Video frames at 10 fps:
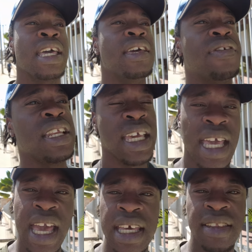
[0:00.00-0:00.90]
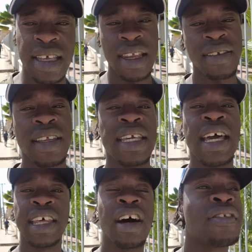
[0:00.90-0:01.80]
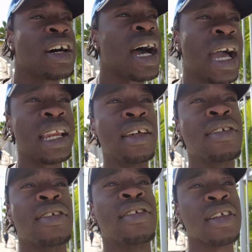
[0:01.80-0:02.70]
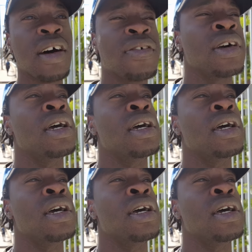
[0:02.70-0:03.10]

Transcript: even here in Tanzania, there are other islands and stuff